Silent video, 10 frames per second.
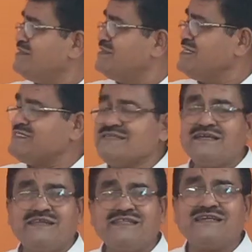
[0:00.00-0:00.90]
This
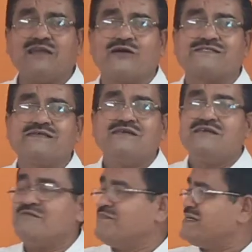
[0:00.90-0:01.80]
is another clause.
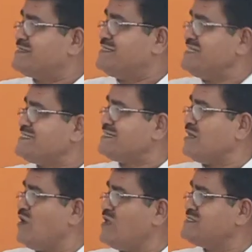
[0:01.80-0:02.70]
But this
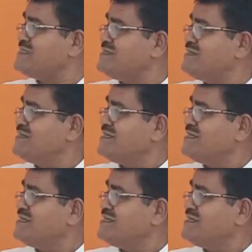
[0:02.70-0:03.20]
clause